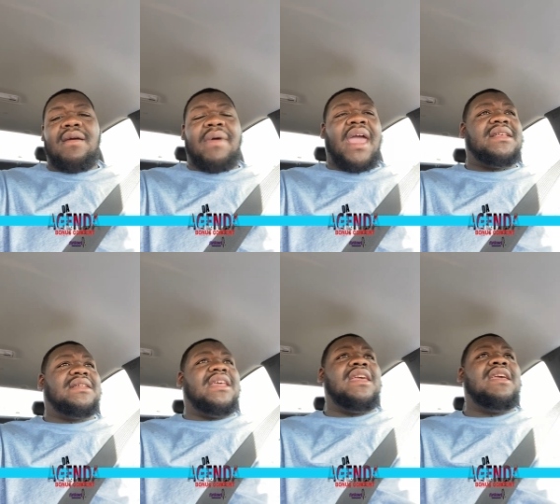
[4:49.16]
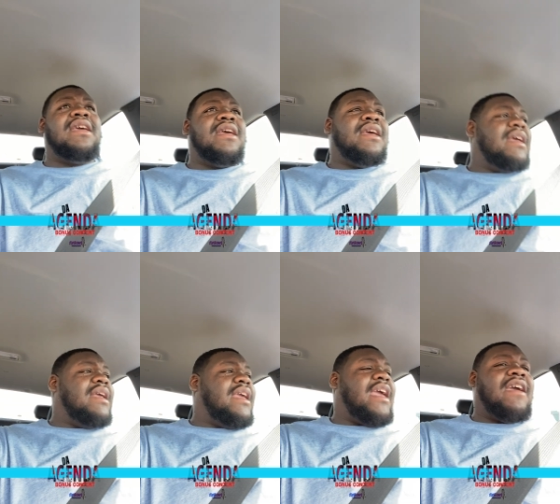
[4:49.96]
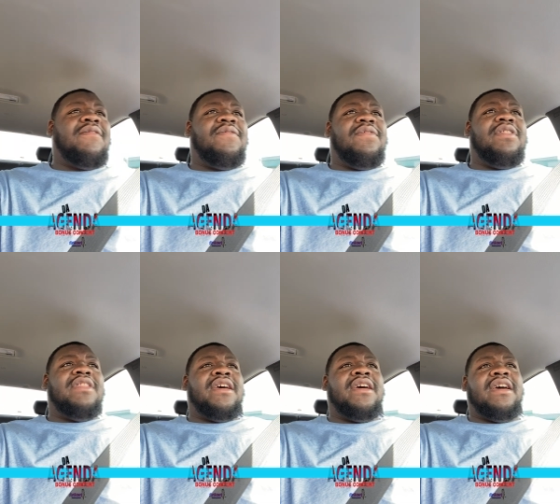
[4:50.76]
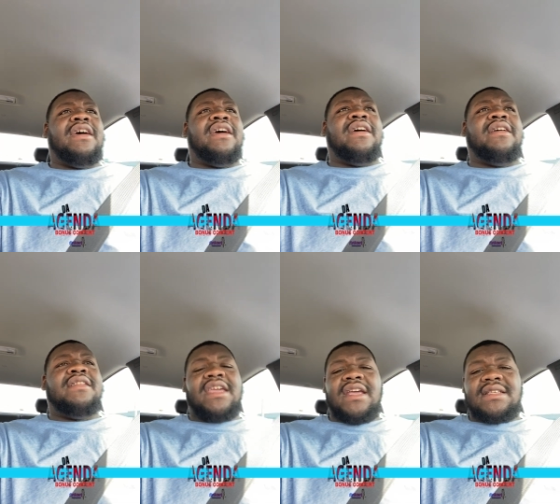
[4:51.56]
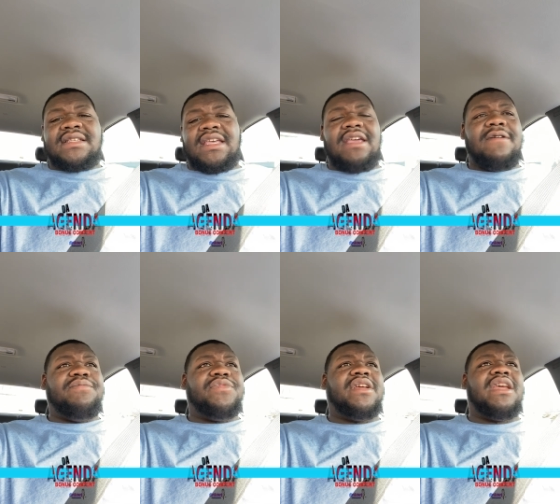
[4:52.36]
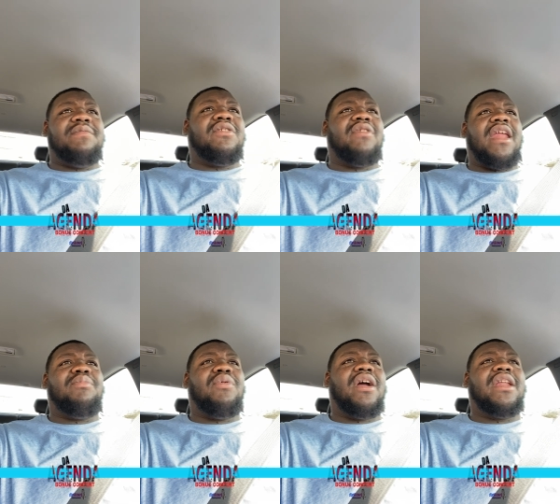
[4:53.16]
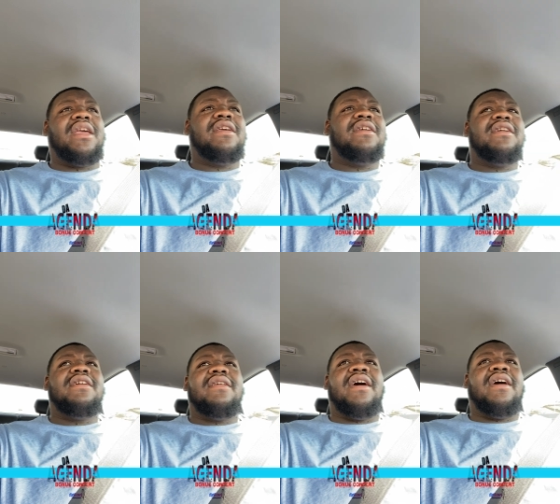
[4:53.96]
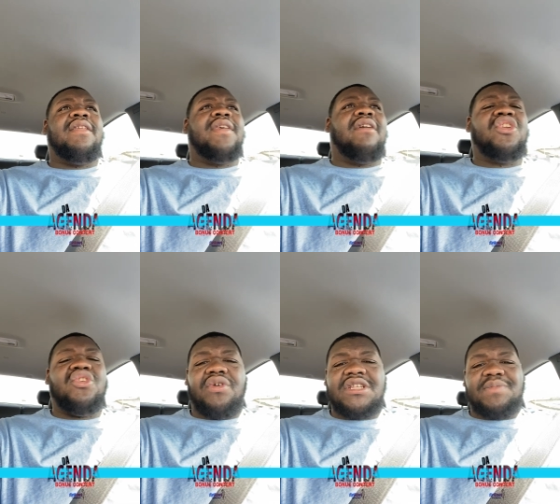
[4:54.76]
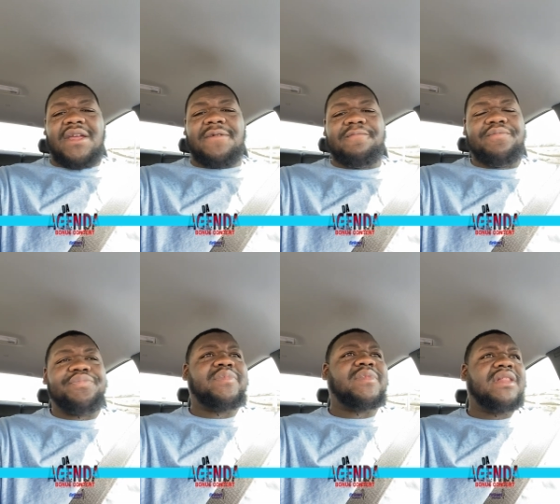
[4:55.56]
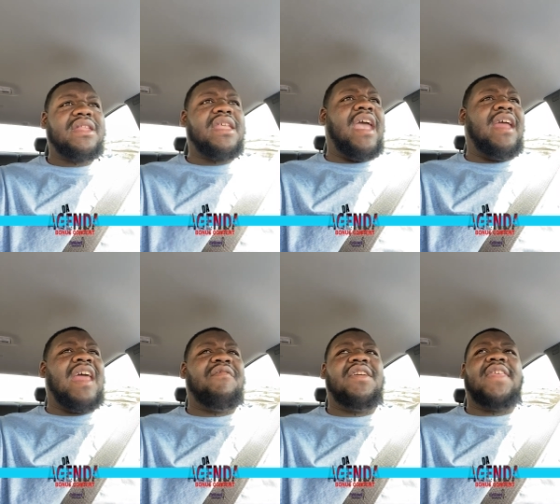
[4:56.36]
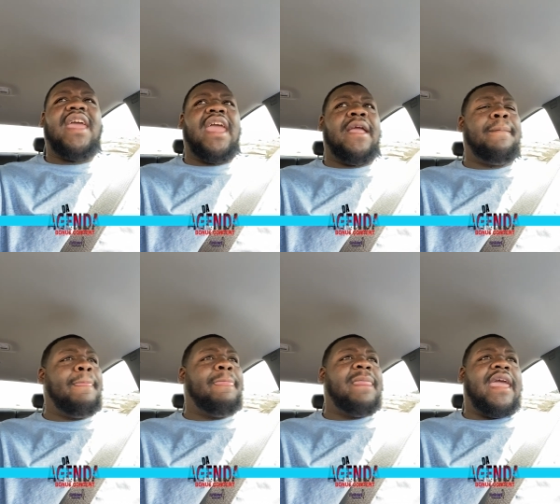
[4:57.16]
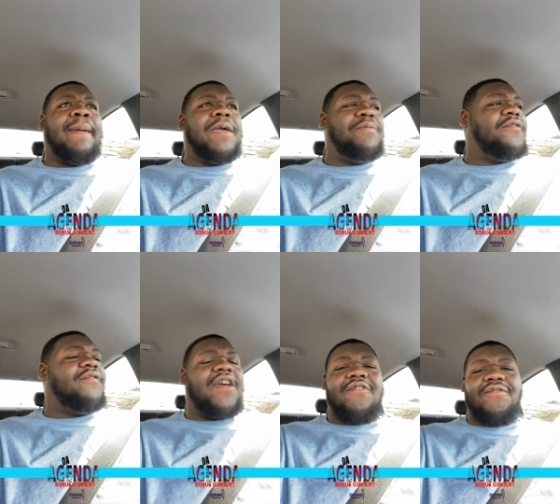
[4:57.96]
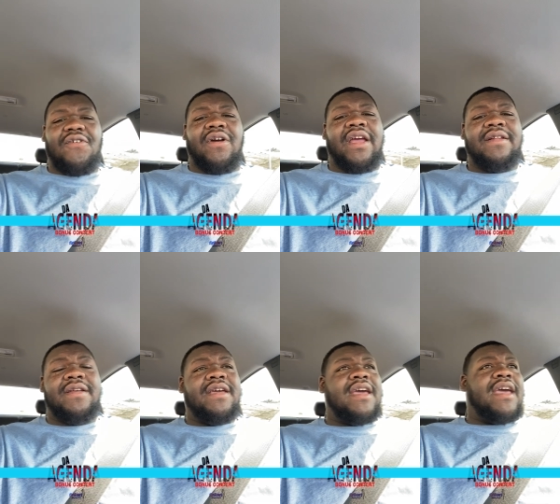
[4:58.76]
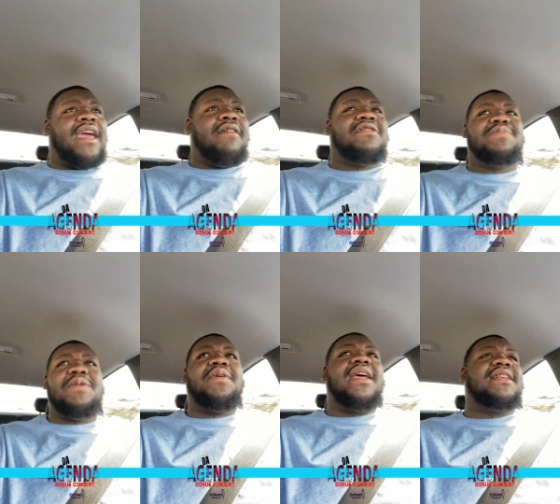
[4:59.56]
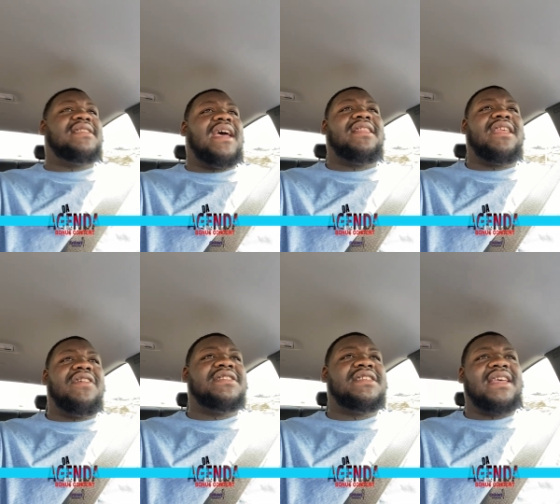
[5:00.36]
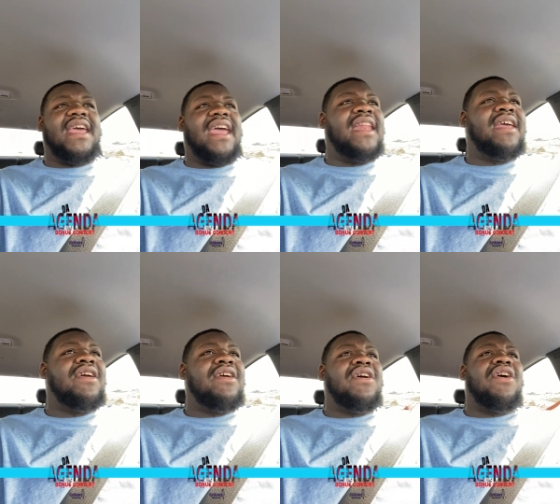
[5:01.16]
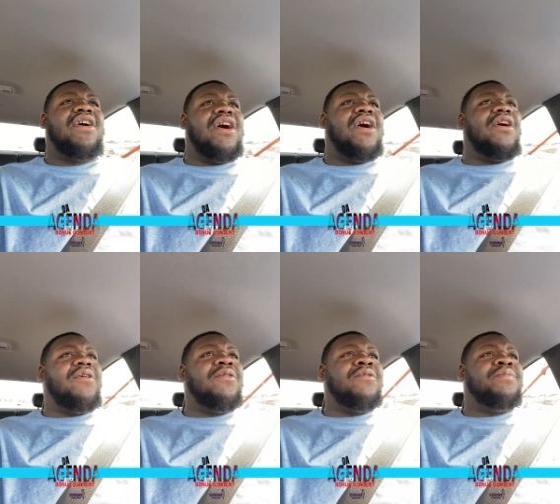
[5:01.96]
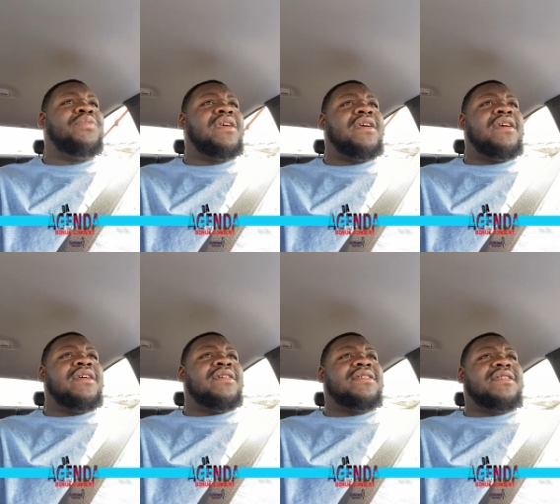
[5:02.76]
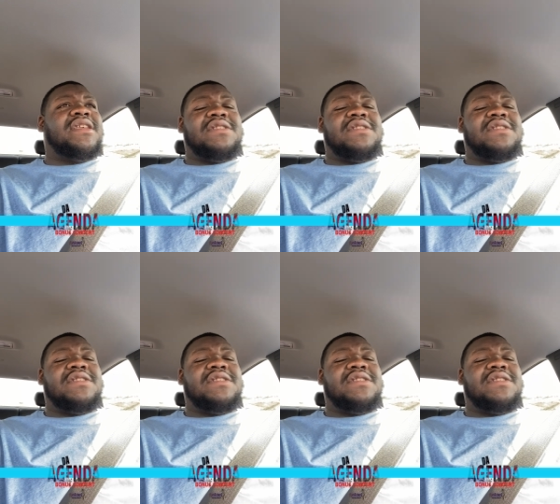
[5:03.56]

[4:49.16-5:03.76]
basically give the DNC, the Democratic Party, their endorsement and everything, and people fell for it. It was people that sat there and said, oh, since